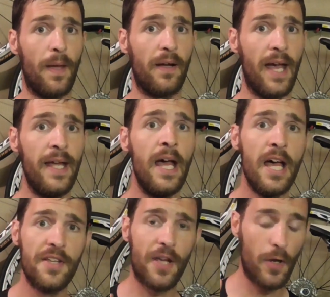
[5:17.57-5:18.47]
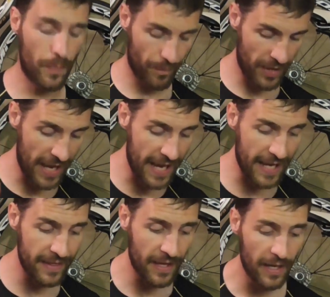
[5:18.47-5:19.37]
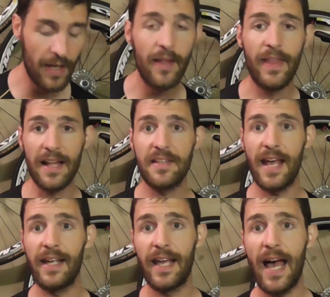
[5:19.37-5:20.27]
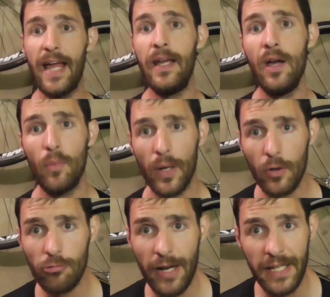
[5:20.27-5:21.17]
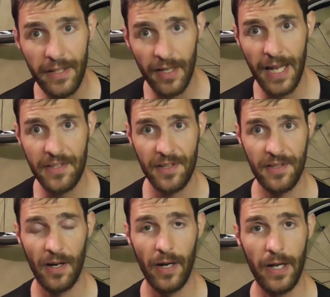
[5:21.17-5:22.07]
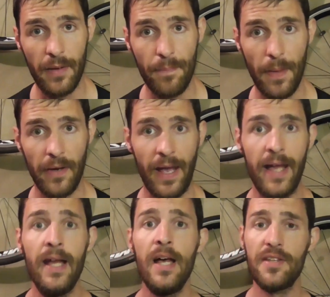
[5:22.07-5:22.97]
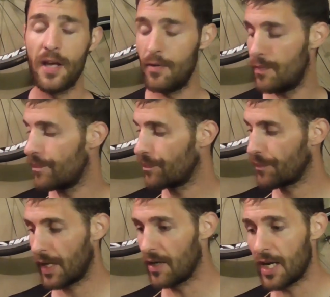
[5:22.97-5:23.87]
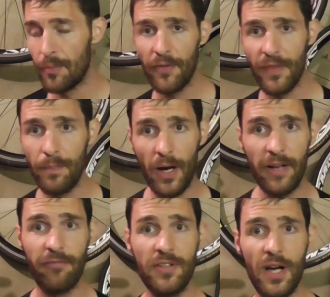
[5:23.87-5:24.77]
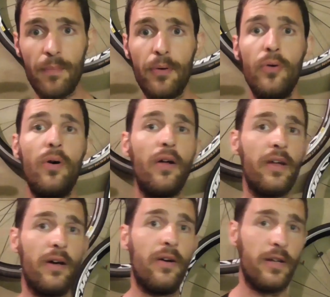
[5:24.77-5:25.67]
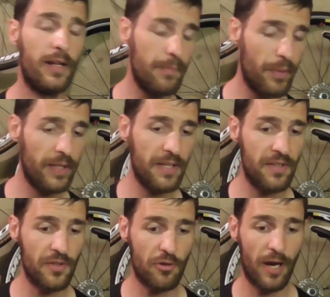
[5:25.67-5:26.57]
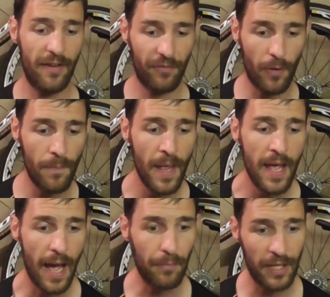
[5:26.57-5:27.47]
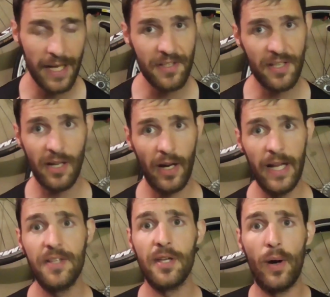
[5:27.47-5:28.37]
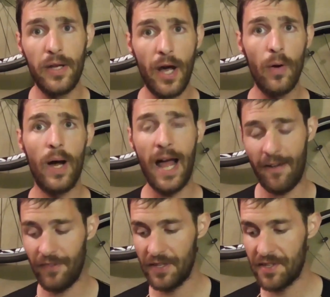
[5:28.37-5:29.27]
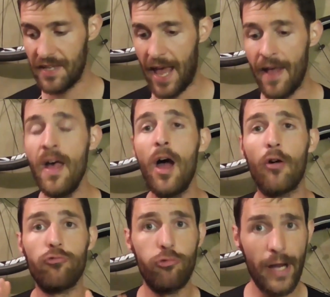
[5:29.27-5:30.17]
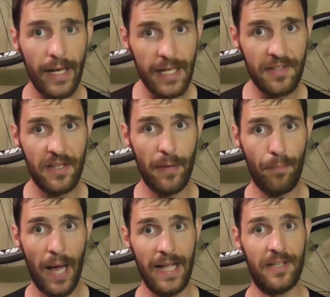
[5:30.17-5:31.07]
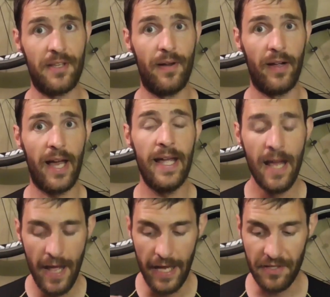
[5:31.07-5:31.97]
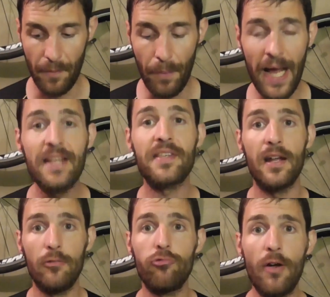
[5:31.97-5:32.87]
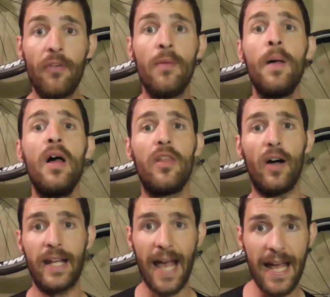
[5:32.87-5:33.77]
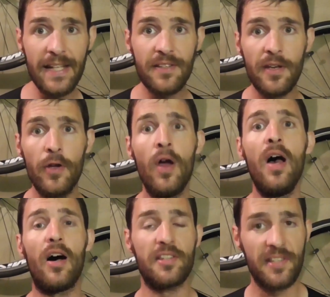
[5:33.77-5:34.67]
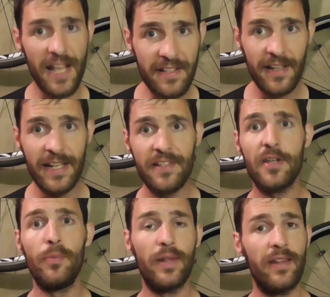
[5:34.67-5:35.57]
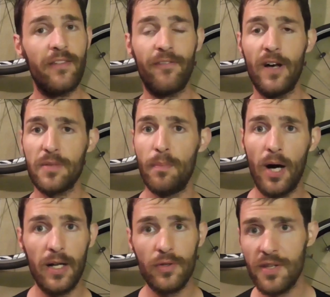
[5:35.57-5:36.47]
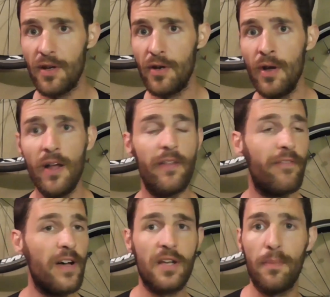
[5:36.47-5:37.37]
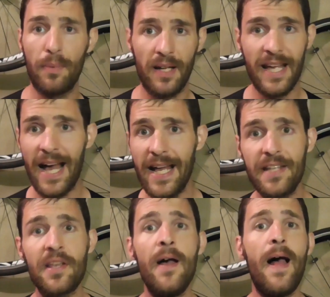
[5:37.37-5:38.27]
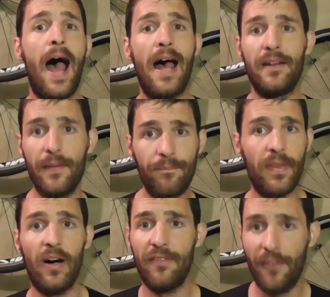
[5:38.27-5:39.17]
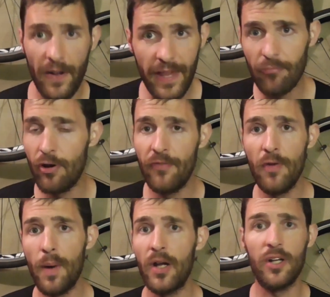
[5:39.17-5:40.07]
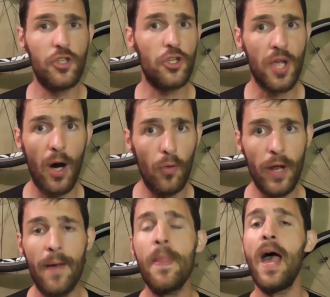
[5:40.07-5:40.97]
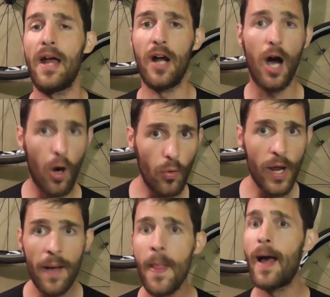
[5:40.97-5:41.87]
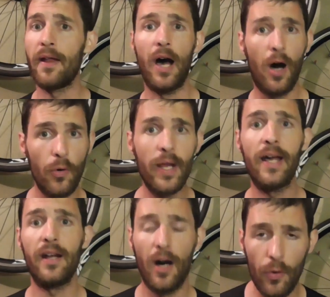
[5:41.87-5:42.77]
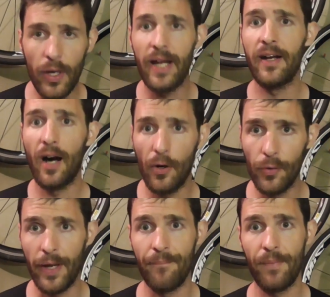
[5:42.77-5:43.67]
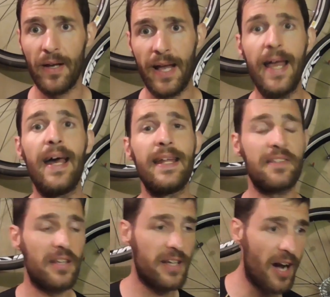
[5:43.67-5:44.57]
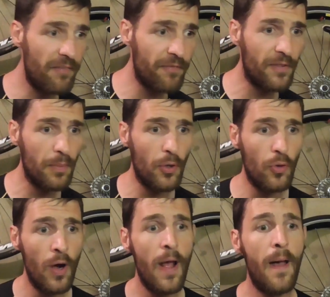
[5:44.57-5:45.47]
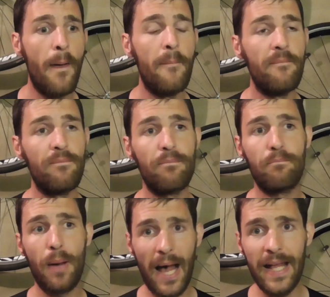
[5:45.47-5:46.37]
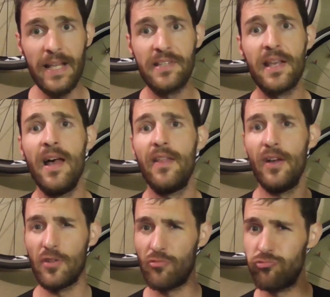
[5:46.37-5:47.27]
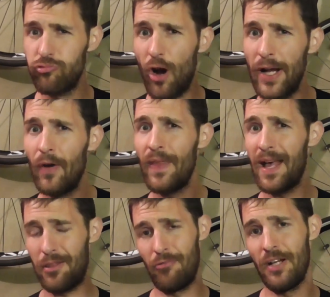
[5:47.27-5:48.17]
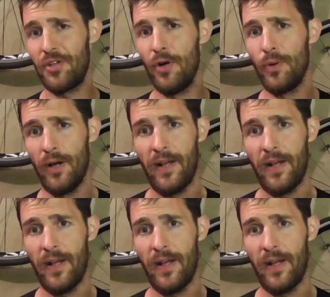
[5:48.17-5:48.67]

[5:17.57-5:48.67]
Okay, so hitting that 10k when already your legs are tired. Okay, so I come off the bike, for example, on an Olympic distance triathlon, and my legs are tired, so I know I have to set a realistic pace. Okay, it's a pace and rhythm that I get into, I settle into within the first mile or two, the first couple of Ks, and I find that rhythm and I just hold it, and I hold it, and I hold it, and I hold it, and I hold it. Okay, and it's a comfortable pace that's right on that threshold.